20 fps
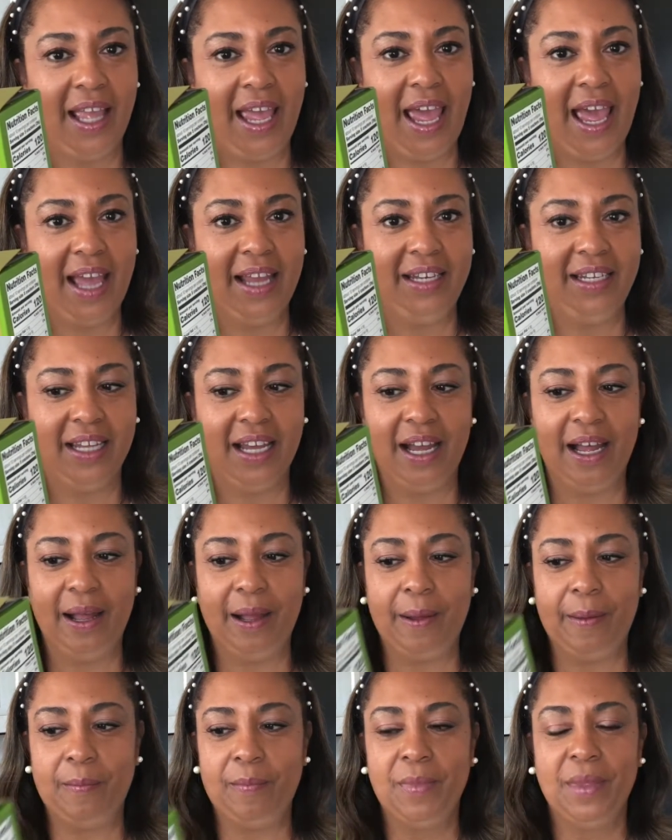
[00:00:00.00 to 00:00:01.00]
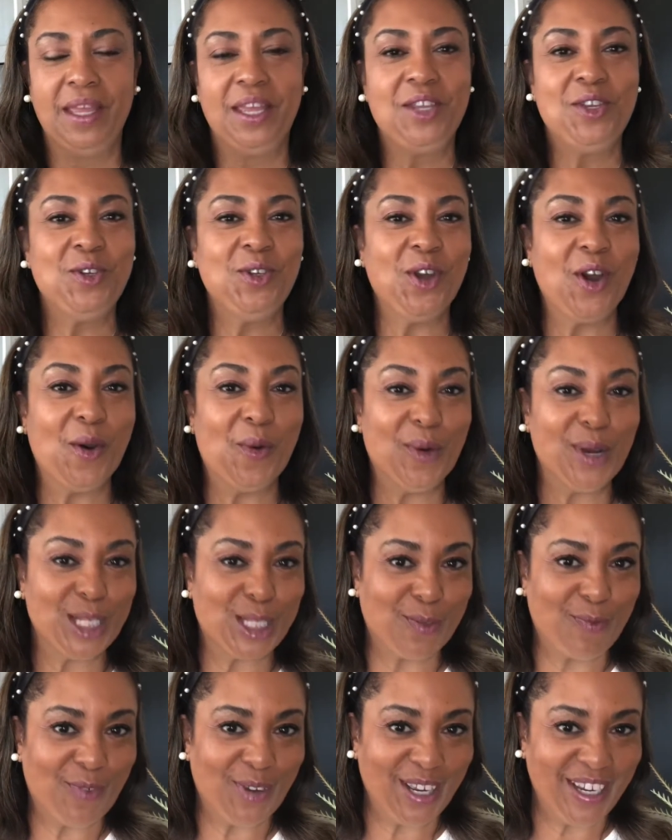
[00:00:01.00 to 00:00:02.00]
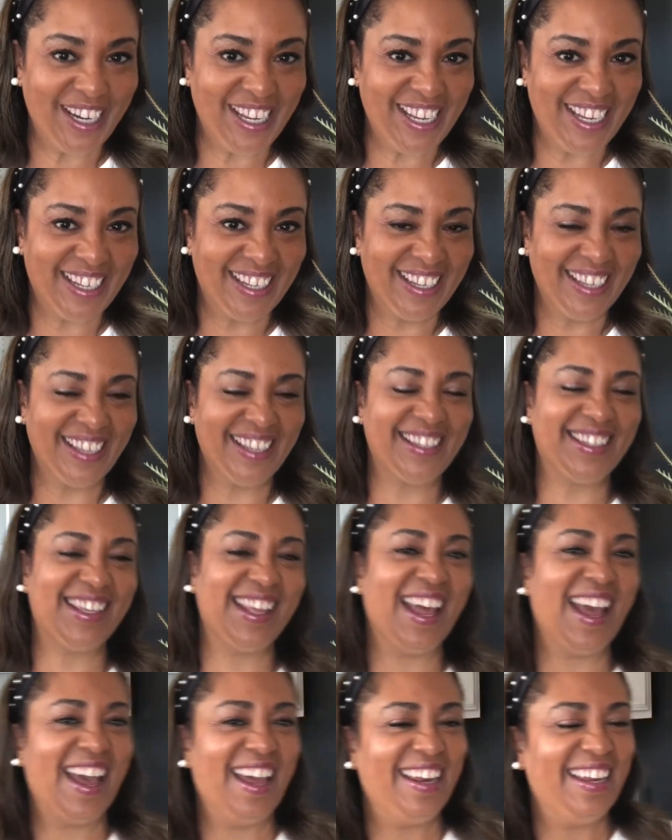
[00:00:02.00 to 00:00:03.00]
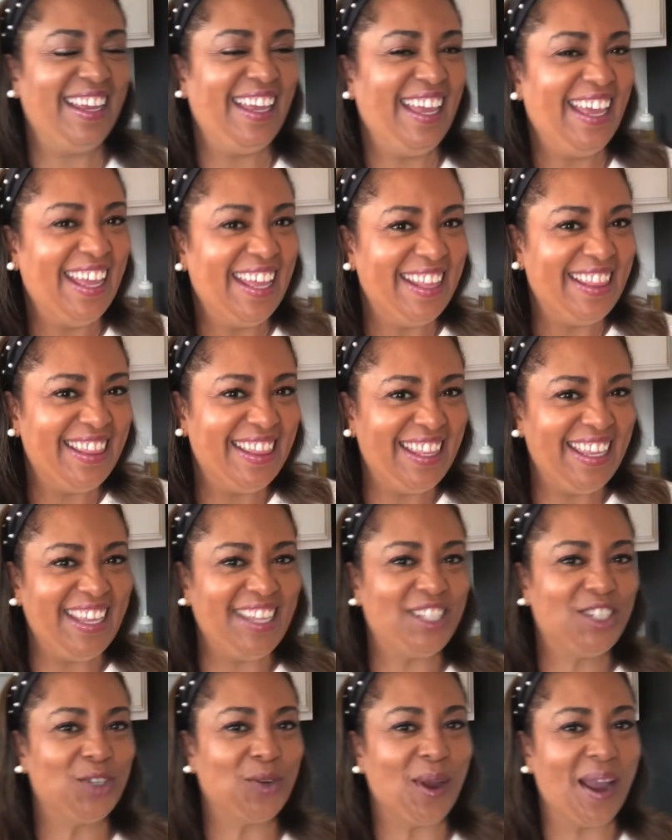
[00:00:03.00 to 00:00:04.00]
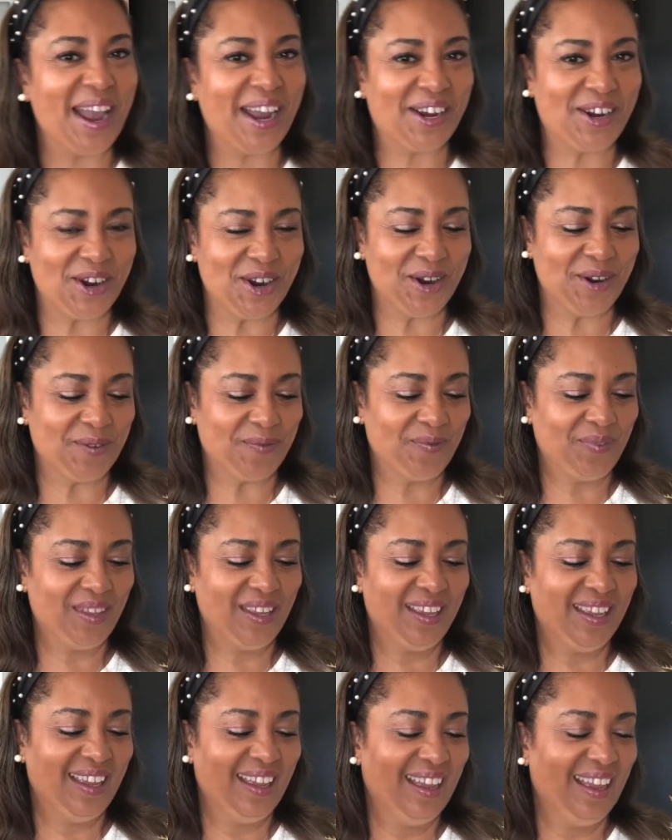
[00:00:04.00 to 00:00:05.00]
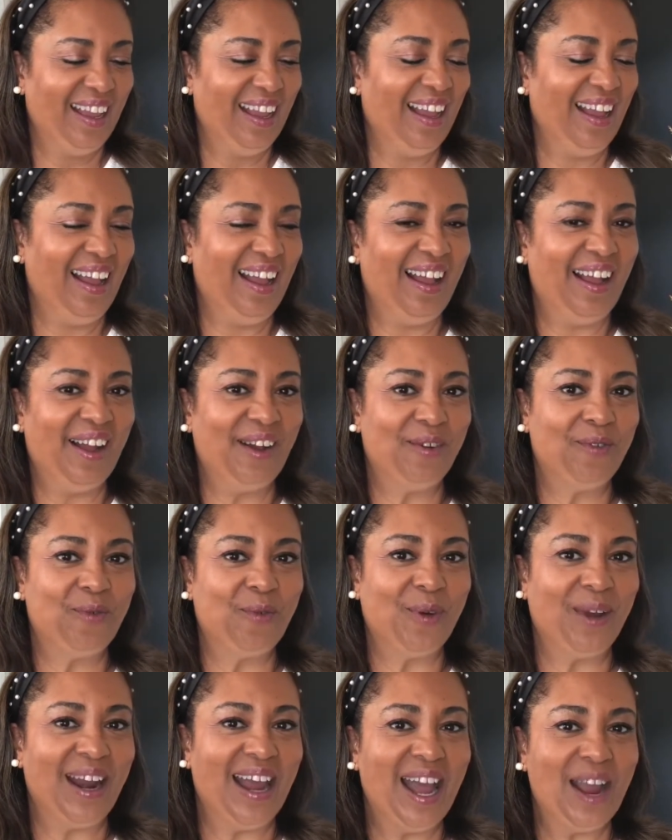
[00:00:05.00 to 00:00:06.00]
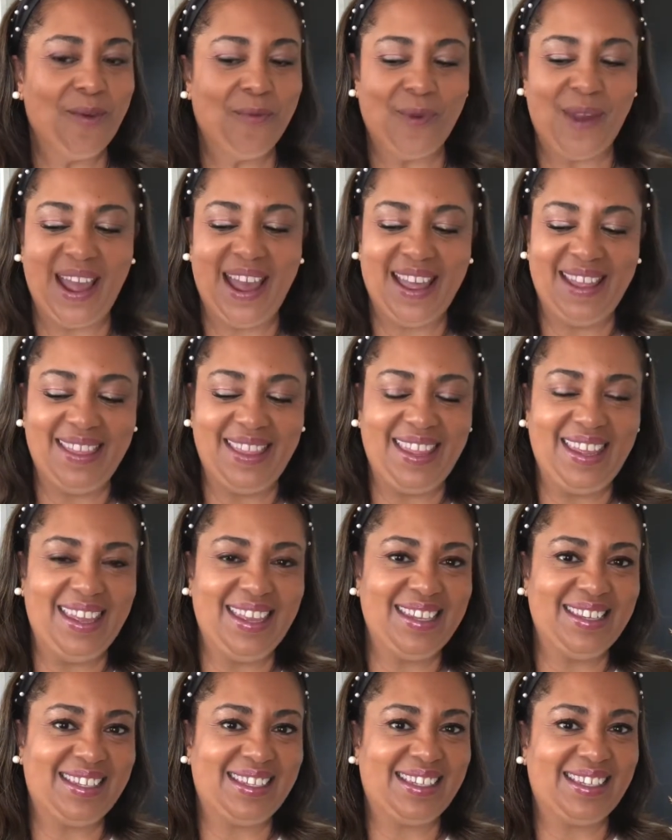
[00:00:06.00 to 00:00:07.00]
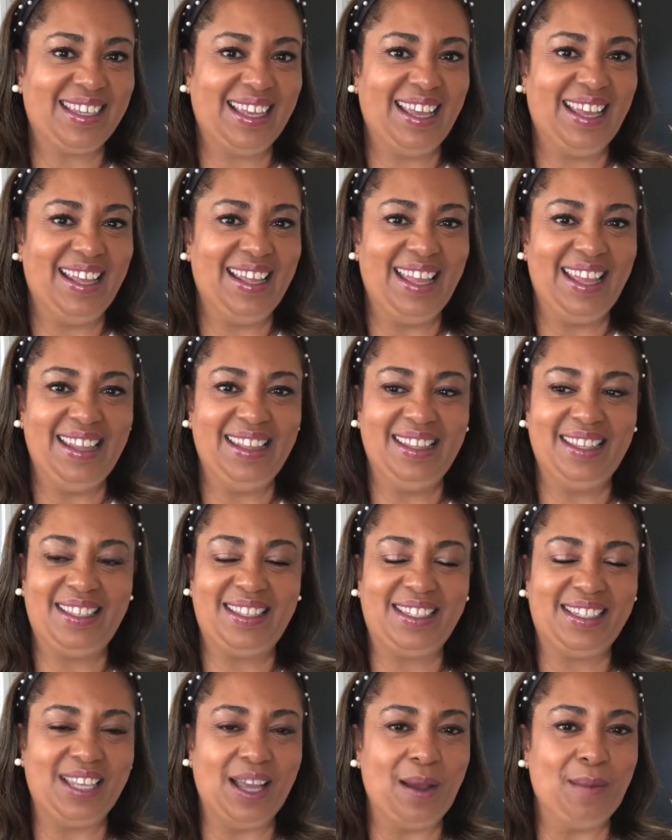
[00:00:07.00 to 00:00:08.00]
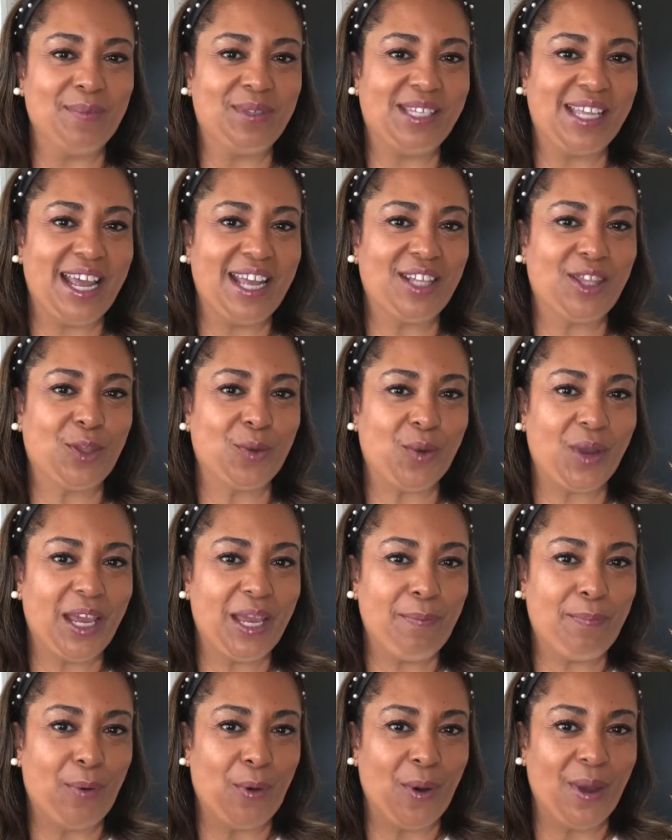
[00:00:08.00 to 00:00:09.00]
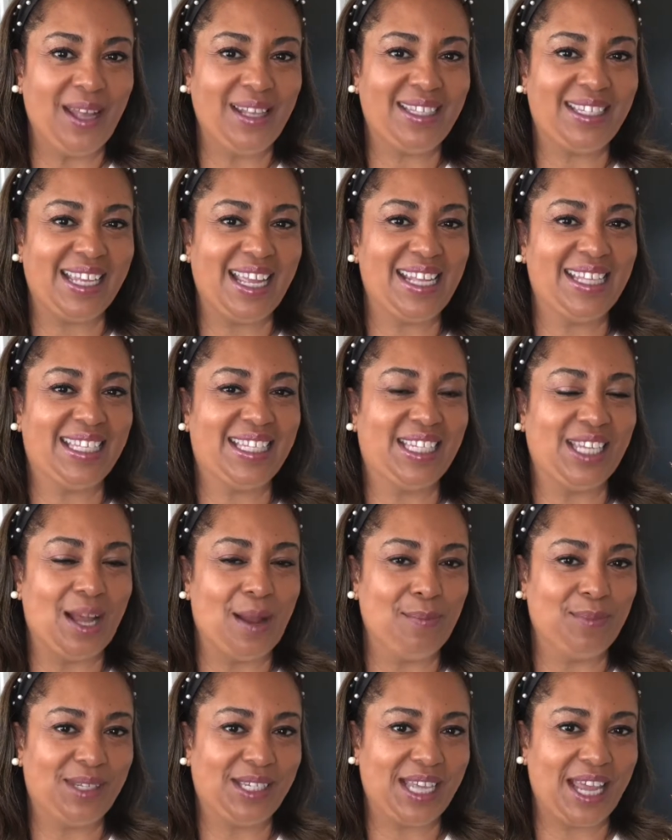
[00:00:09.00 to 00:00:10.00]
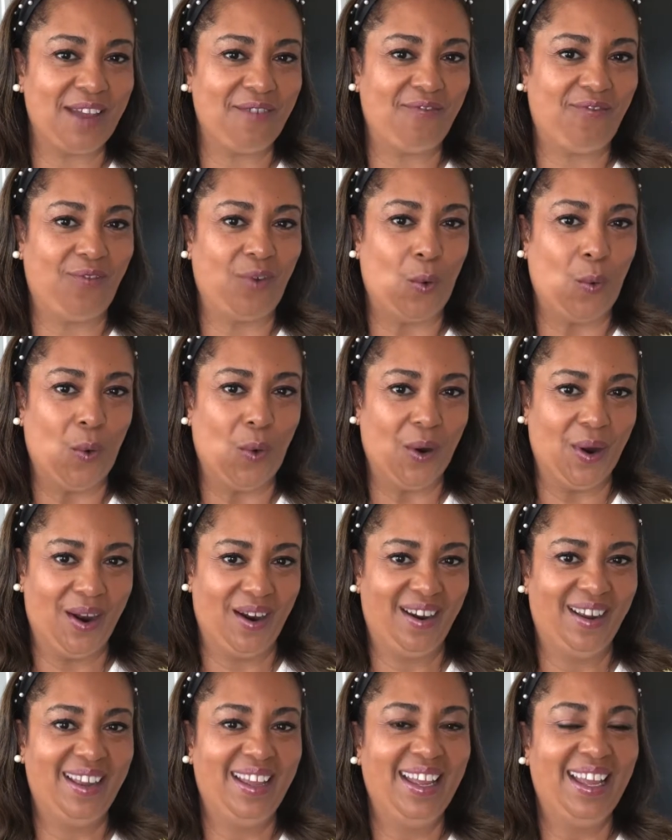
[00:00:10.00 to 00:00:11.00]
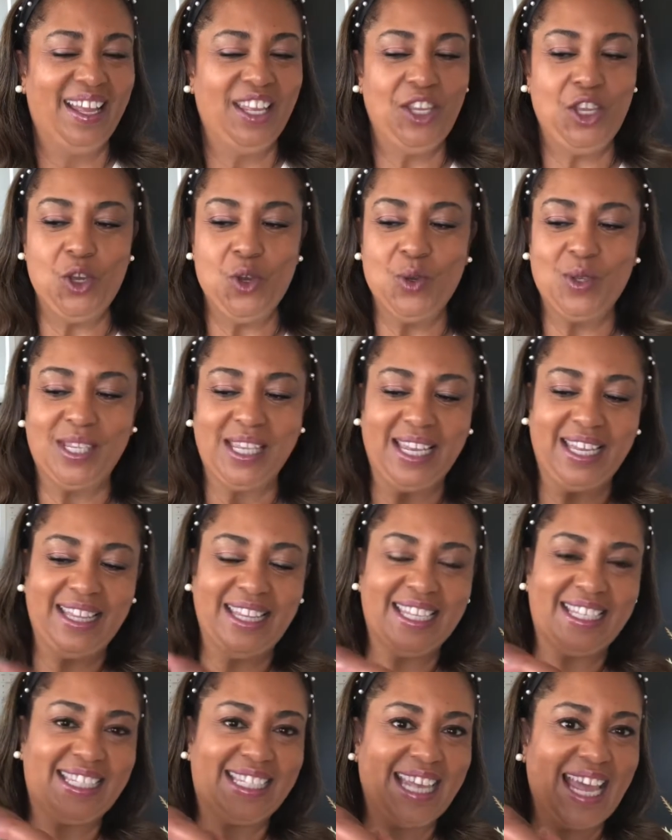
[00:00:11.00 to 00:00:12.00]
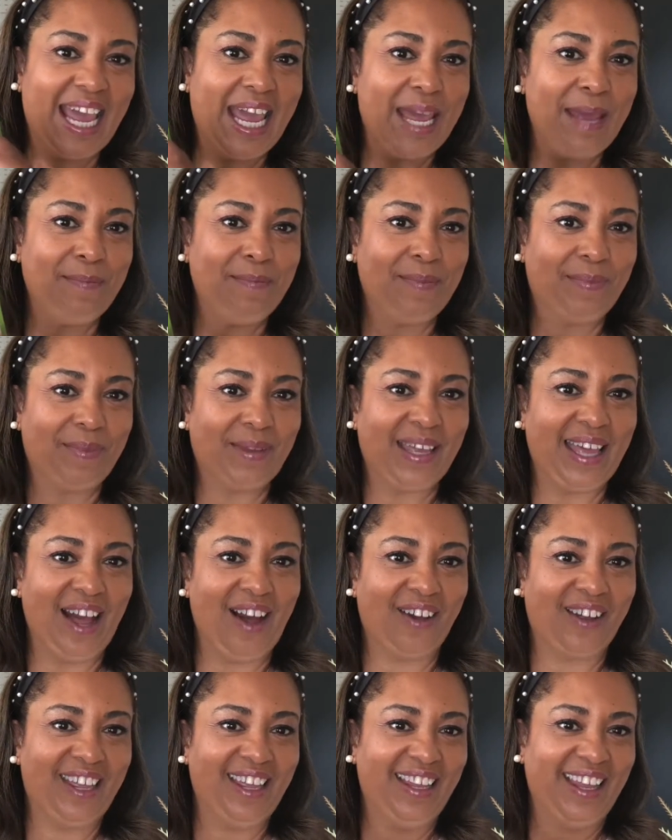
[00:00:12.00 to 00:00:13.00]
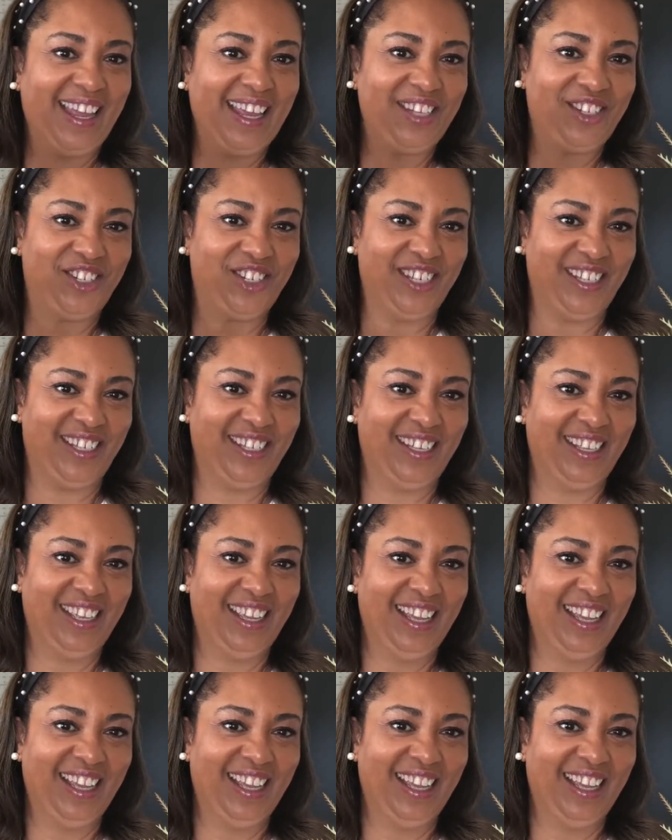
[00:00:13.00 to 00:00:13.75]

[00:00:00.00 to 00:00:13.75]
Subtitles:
And you know what's funny is that in the tracker, when I ran these, some say 3 points and some say 4, using the same calculation.